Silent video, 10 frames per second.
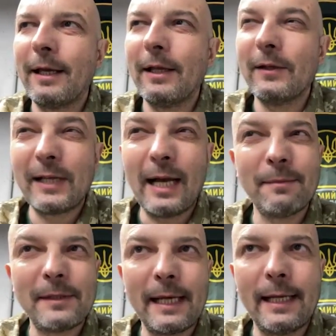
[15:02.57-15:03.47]
in some
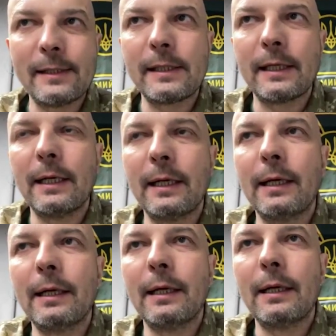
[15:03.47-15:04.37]
sense,
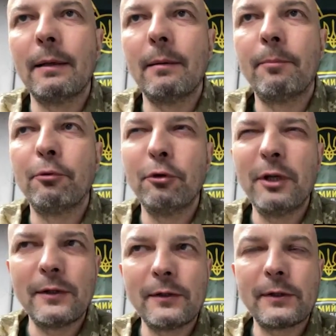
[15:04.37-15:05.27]
uh,
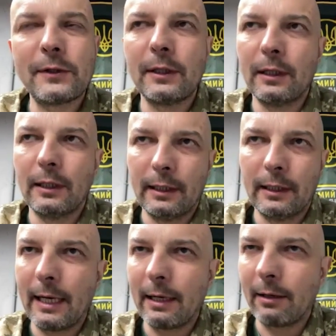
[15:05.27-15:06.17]
Putin's
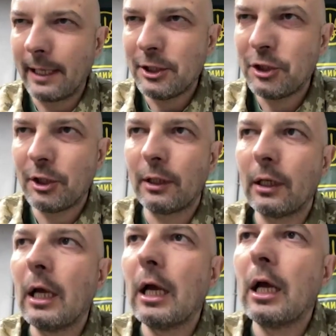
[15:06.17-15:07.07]
aggression
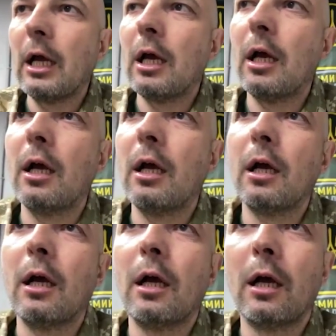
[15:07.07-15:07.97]

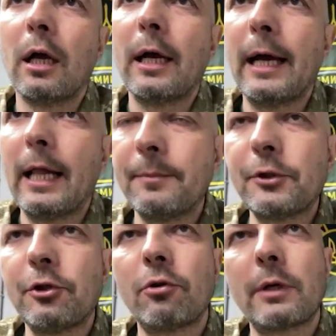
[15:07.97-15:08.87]
uh,
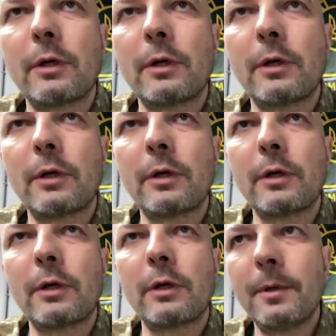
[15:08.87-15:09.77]
helps
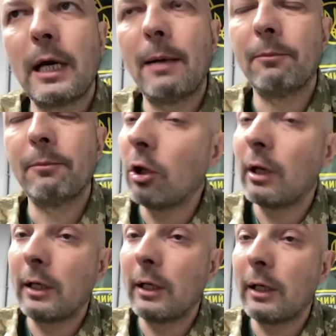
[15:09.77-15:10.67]
Ukrainian to become not
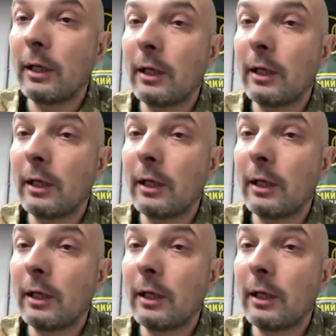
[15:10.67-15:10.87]
only